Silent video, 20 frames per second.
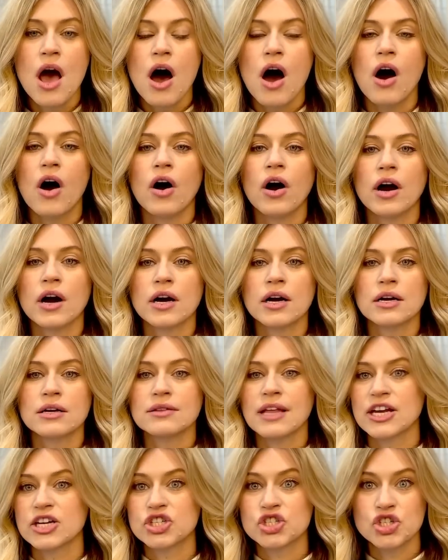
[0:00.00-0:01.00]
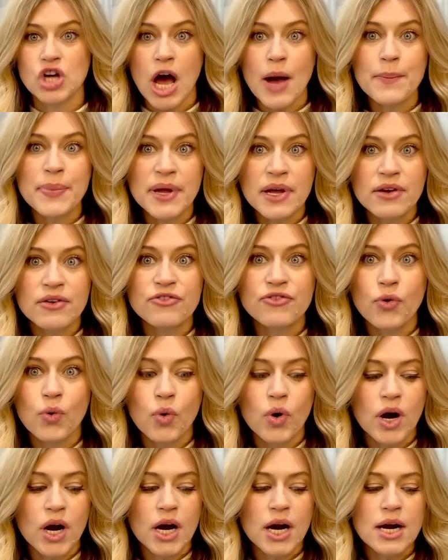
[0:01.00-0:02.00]
are like shopping
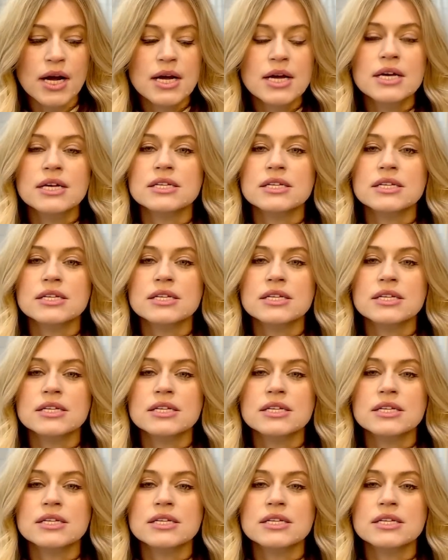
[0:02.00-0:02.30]
for.